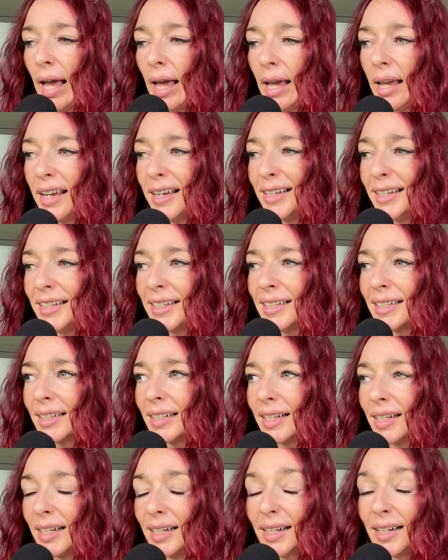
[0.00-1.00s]
And
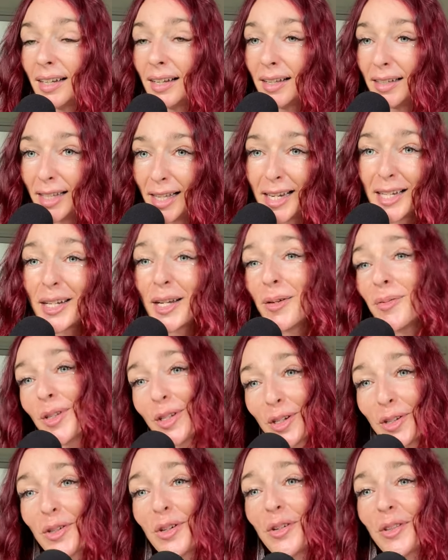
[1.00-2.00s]
a lot of times I
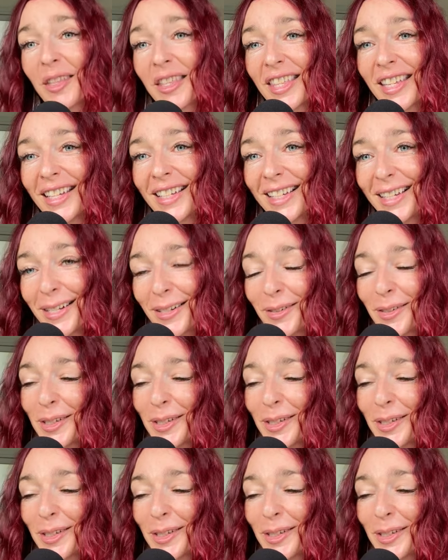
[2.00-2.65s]
do know the thing, you know,